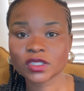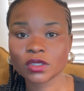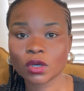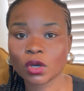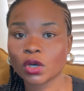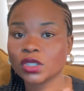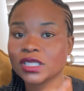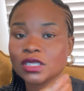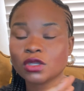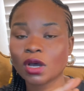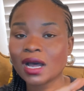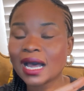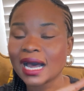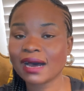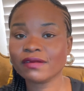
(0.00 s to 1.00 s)
or they
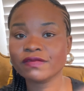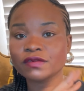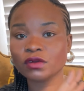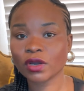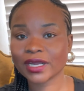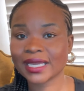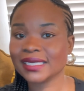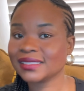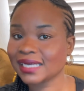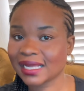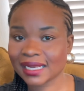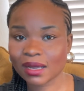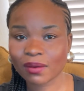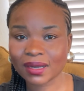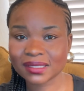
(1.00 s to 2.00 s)
don't have luggage
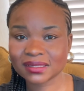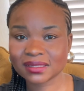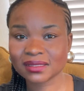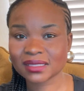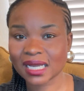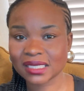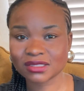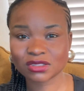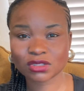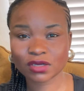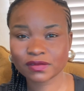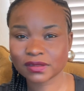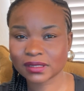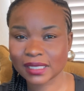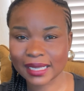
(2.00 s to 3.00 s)
allowances and
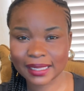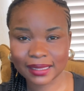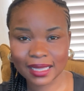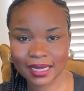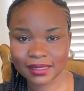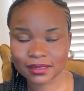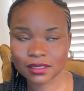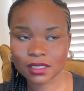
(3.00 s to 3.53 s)
stuff like that.